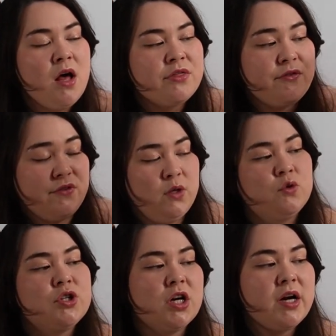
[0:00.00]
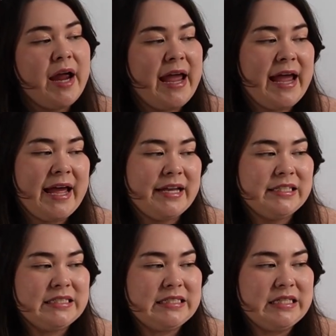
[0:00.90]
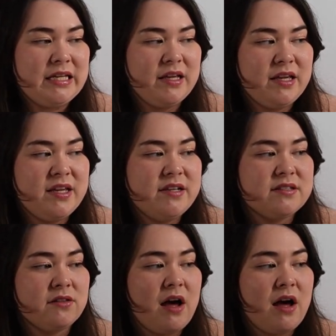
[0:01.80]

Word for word: the future and he's a